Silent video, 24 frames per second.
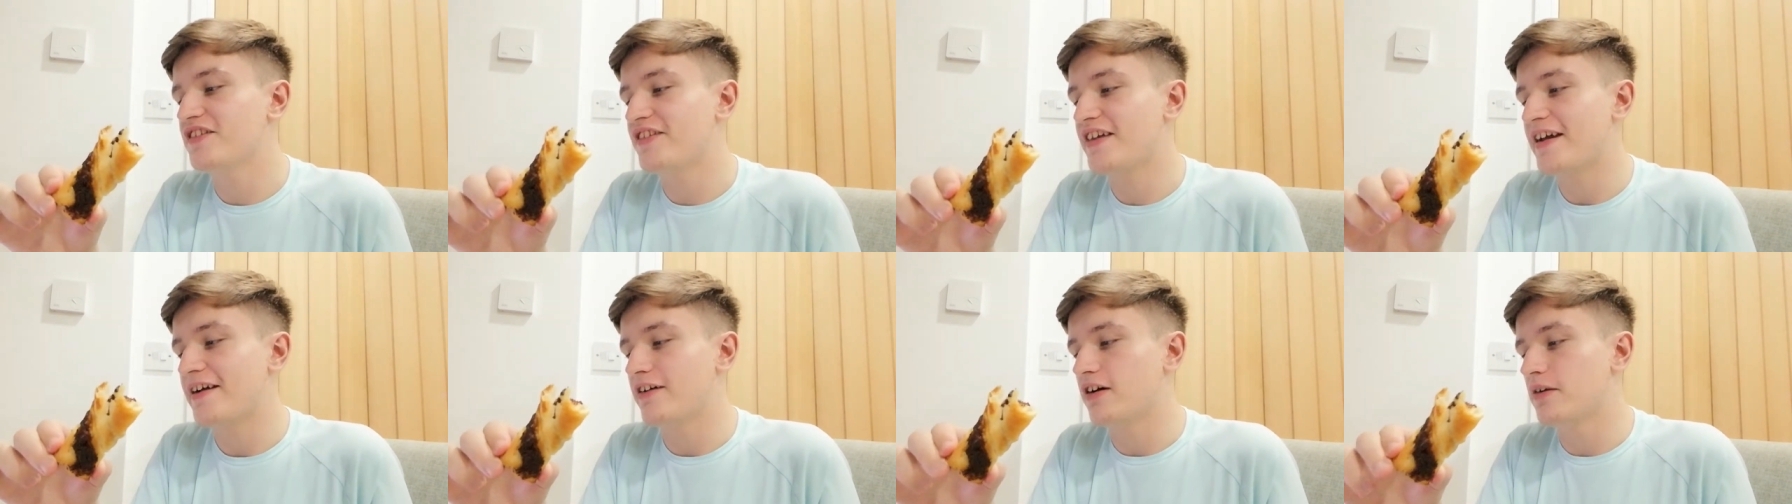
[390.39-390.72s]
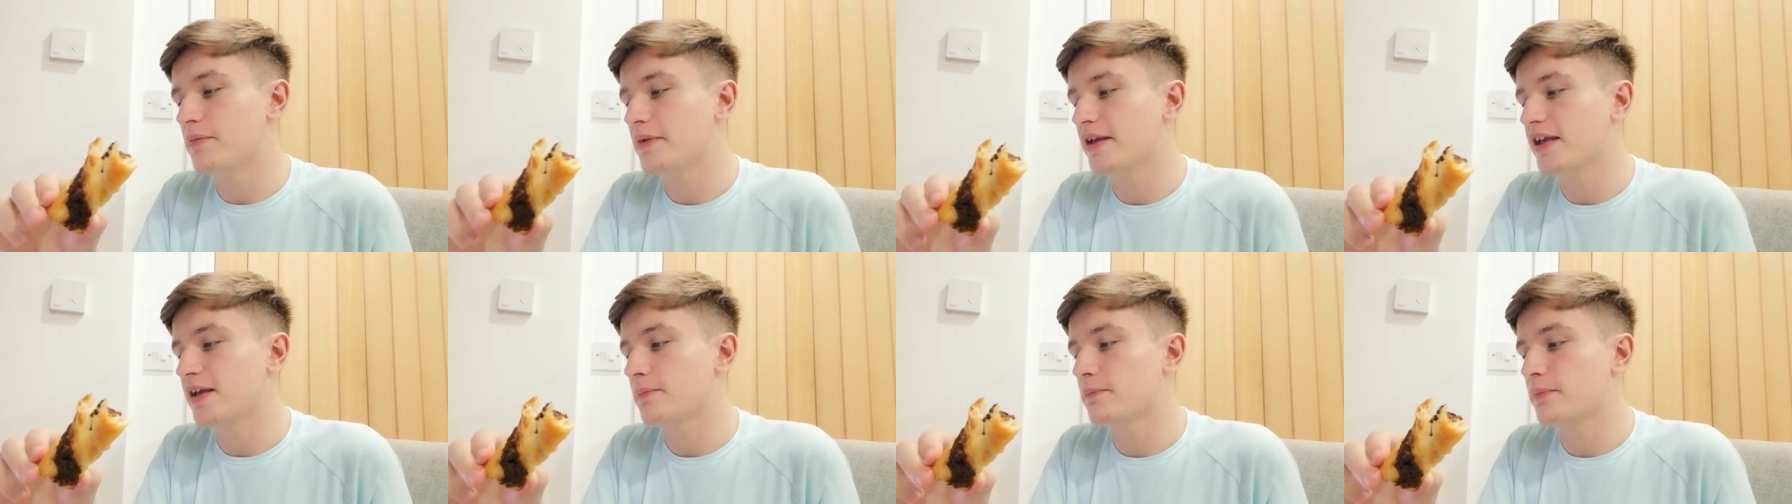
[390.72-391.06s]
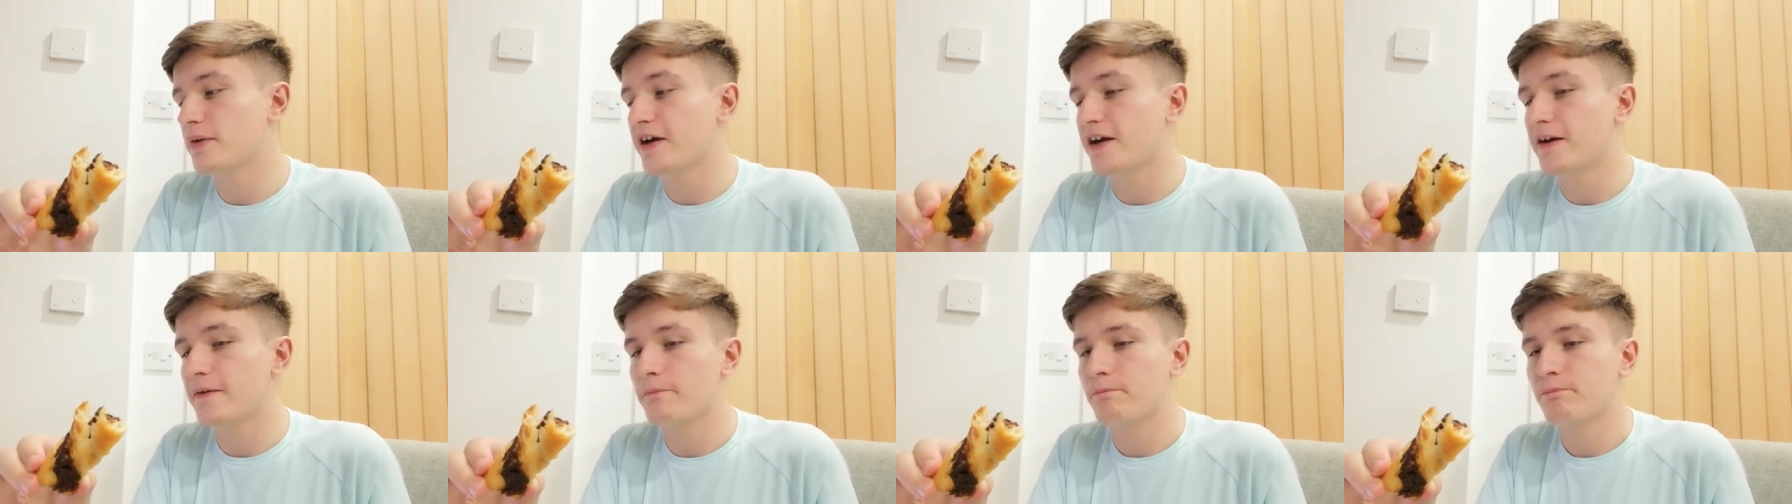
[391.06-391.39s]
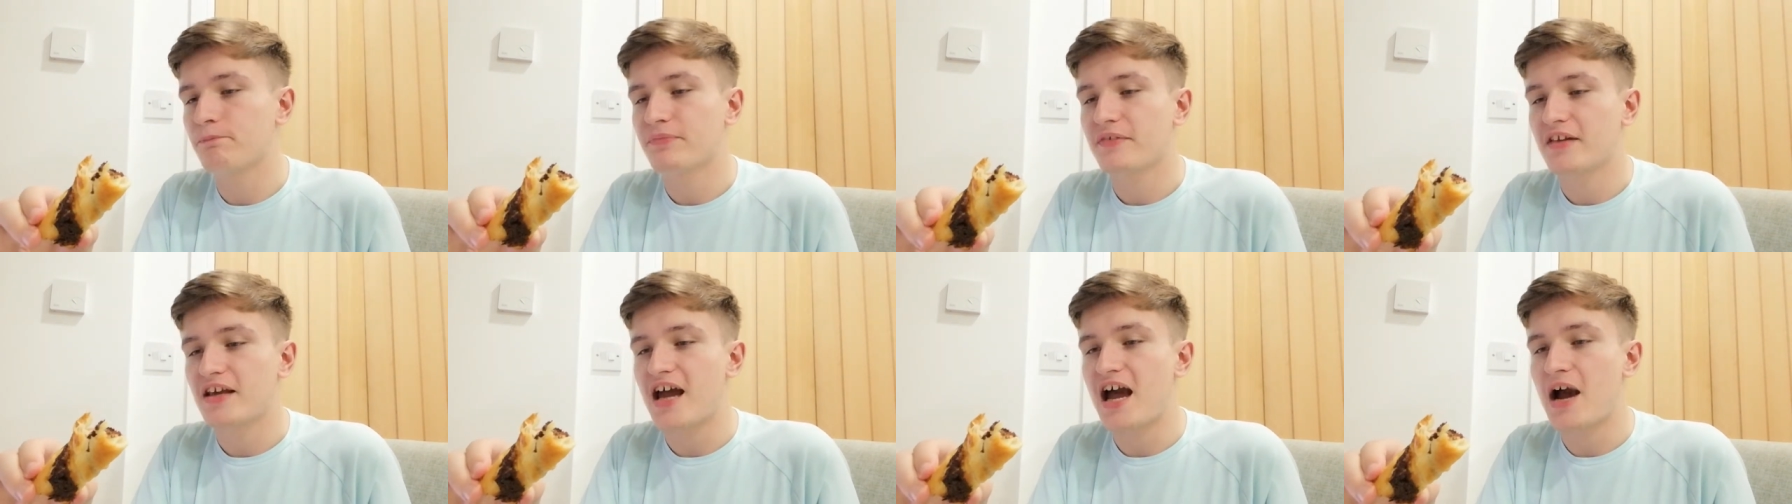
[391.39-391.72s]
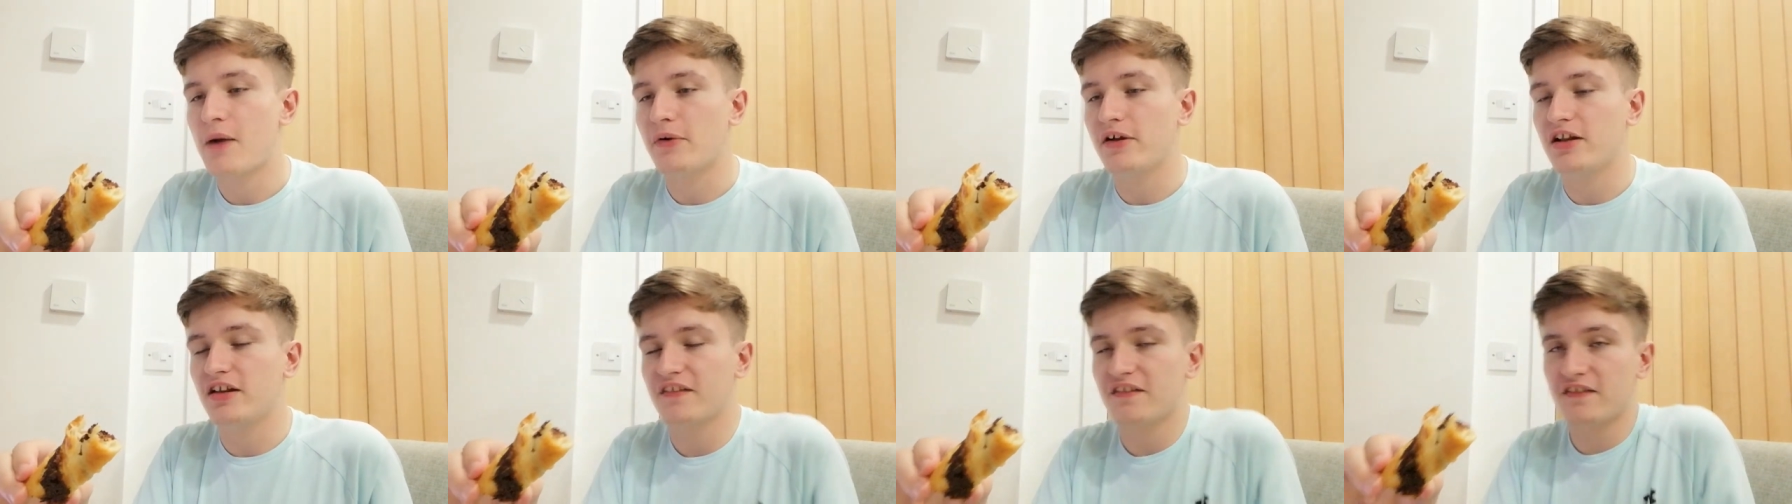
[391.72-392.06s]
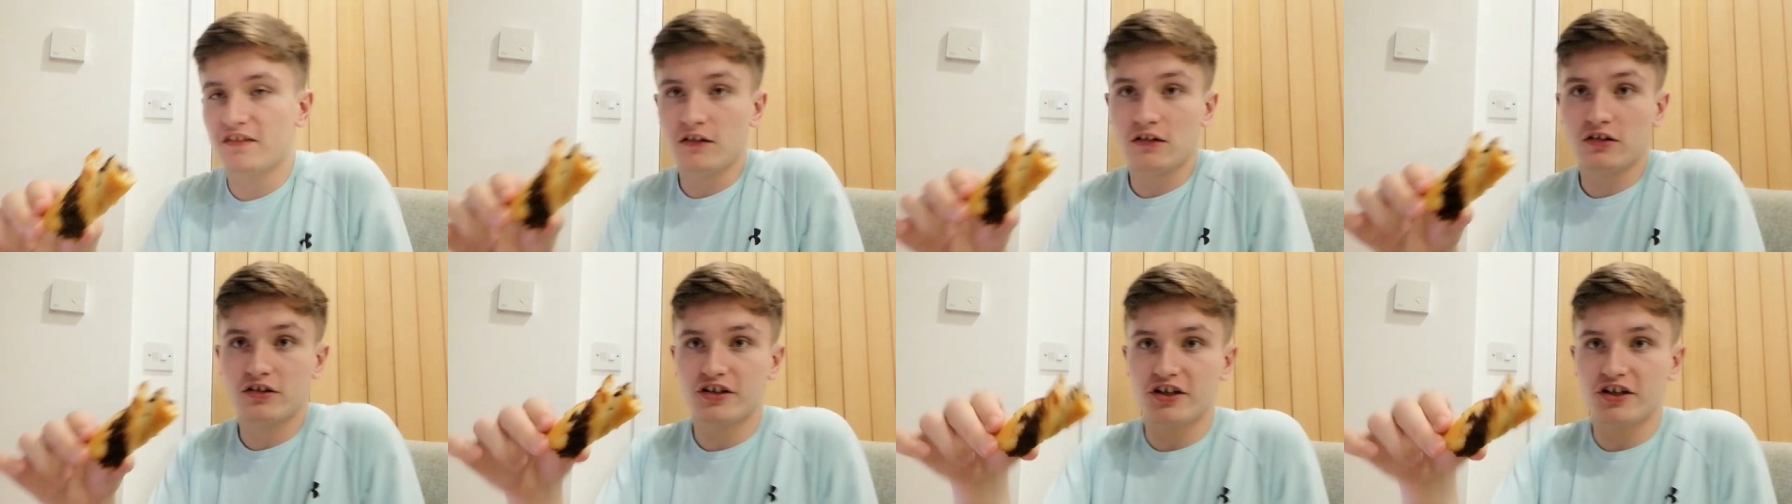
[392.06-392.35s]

if you know what I mean, but ah well, it's still